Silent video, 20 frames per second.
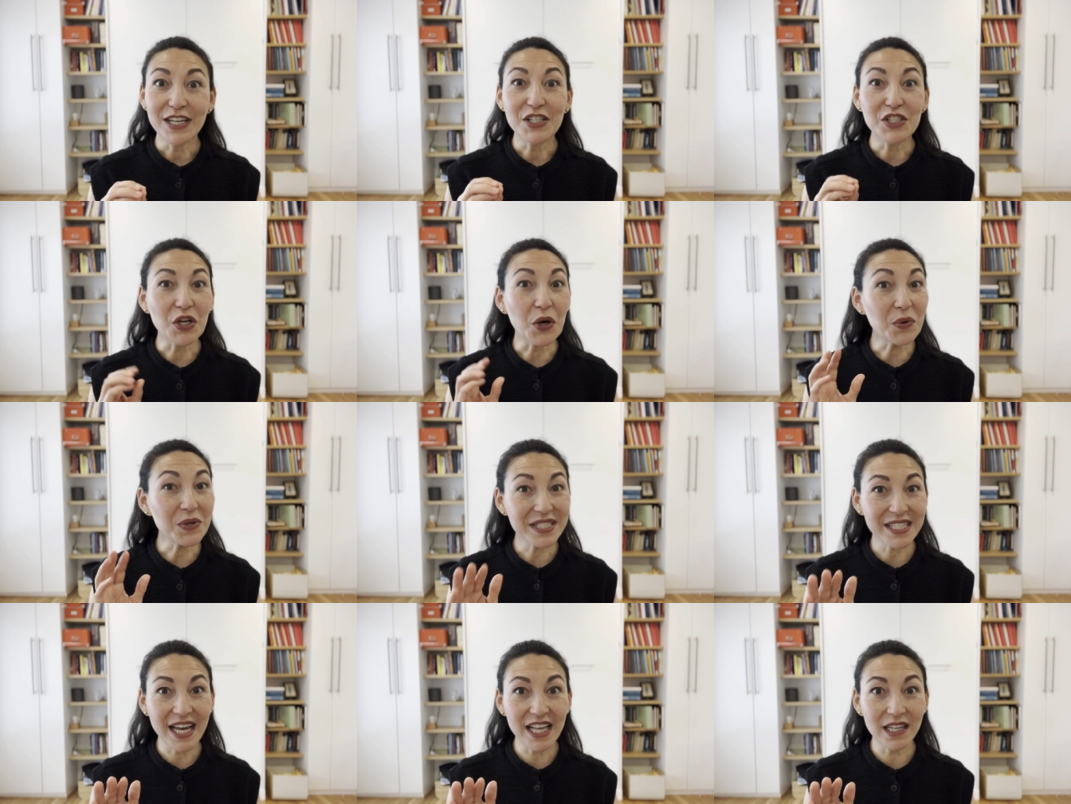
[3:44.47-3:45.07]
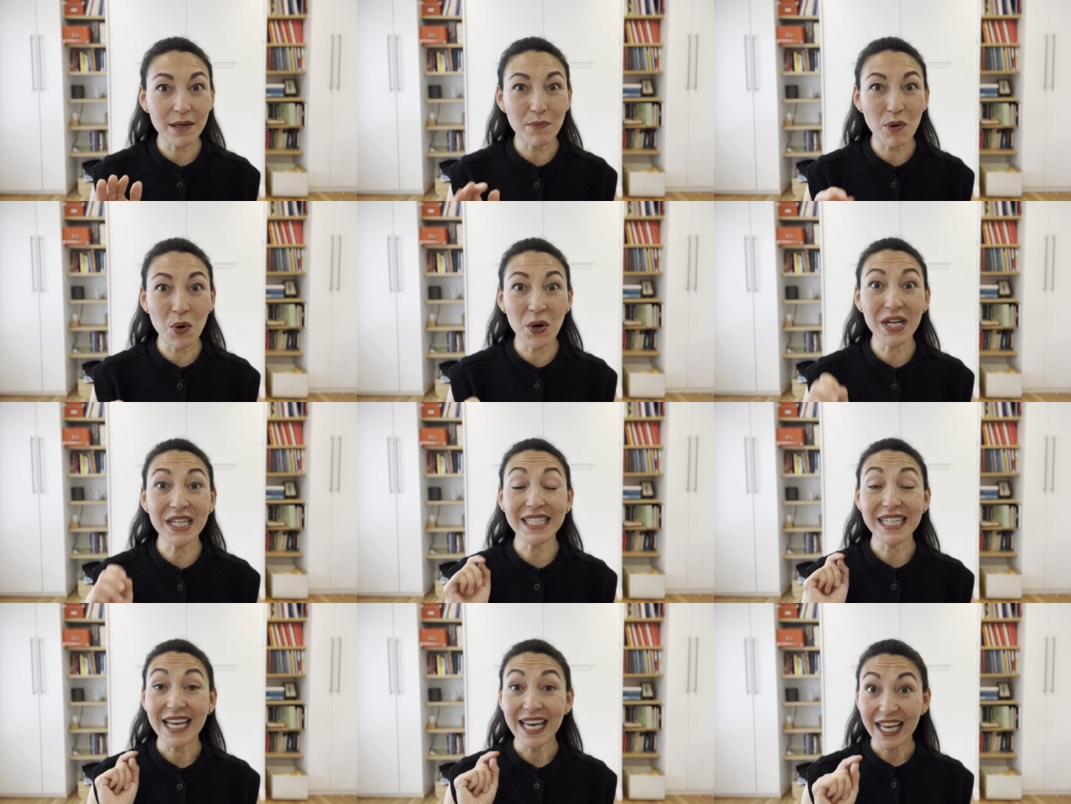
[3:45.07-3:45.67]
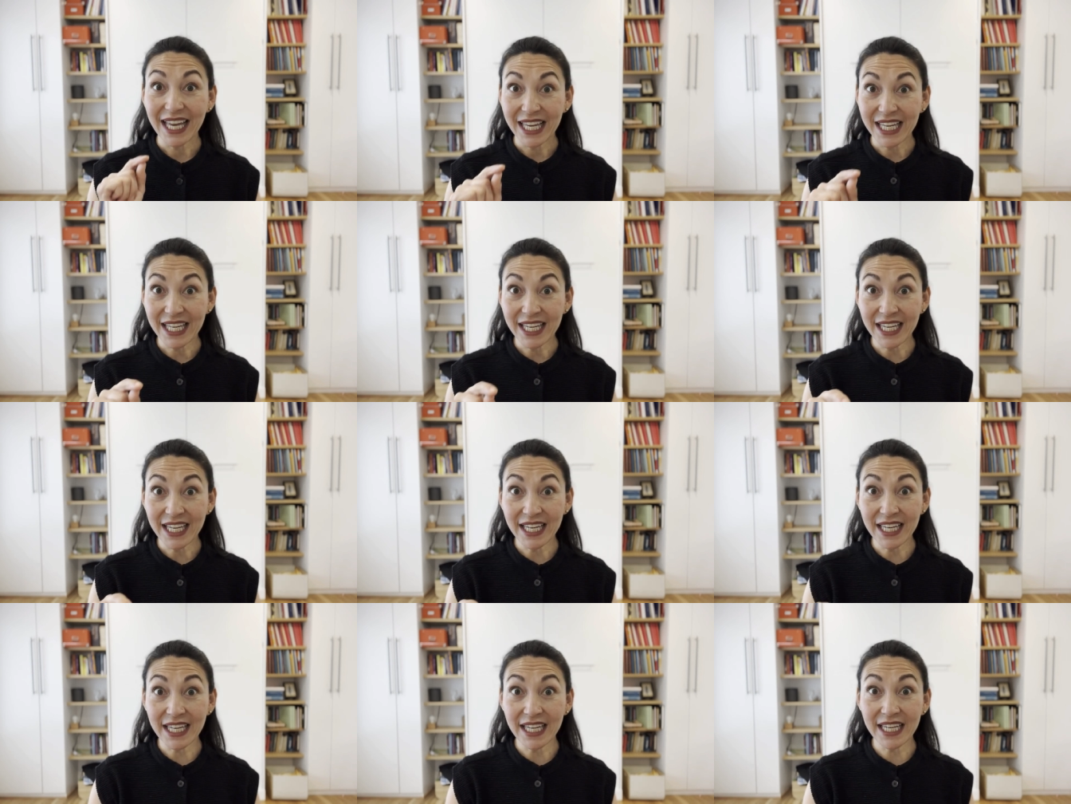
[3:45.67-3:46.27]
Don't teleport.
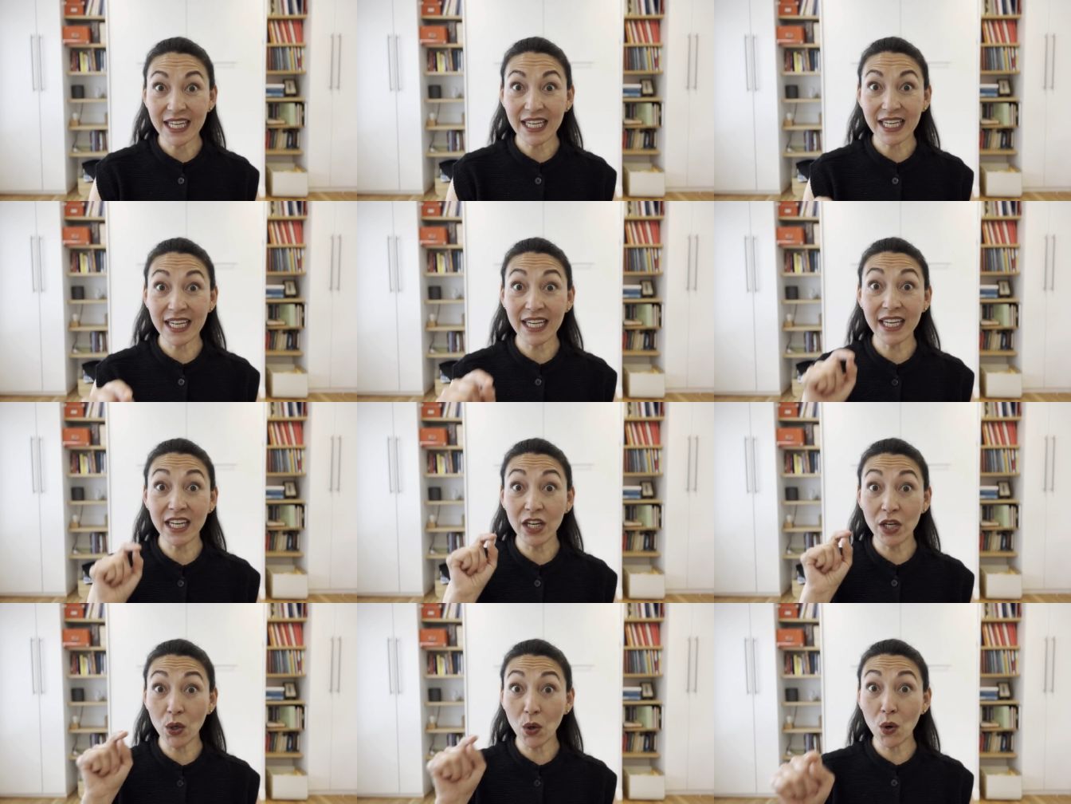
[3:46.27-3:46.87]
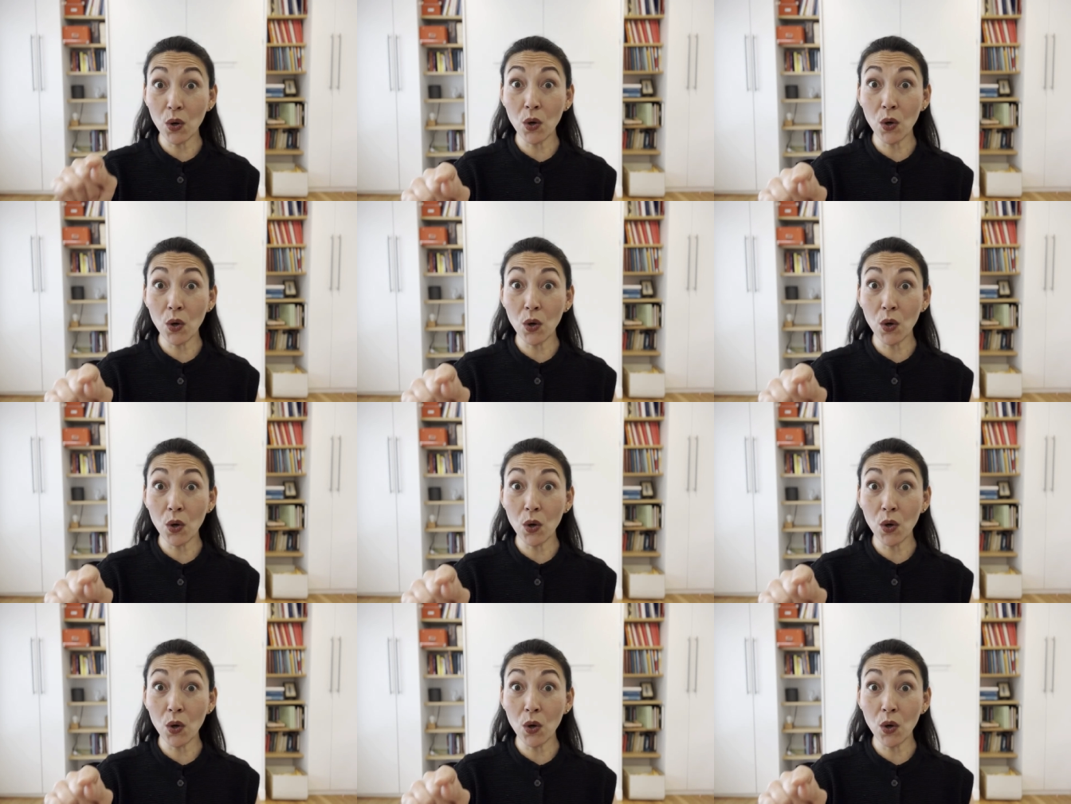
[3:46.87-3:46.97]
You